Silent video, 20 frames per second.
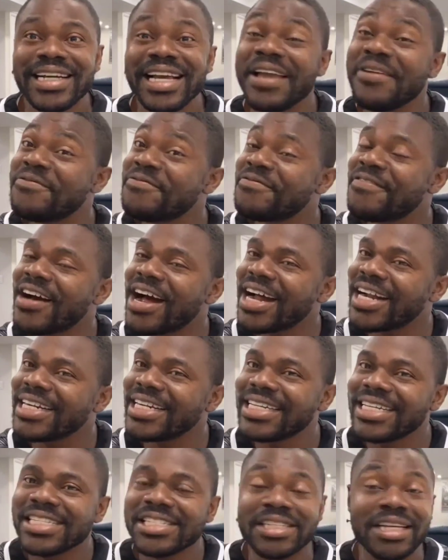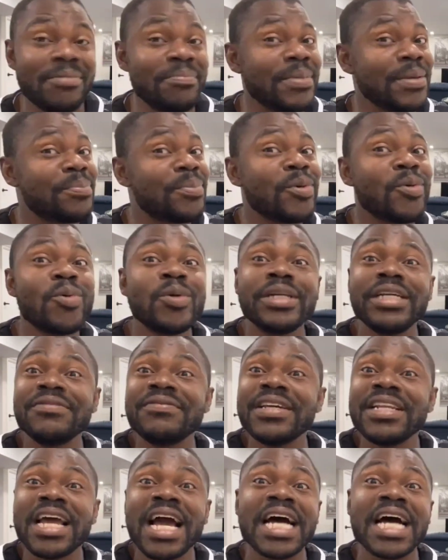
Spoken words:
In fact, some people will even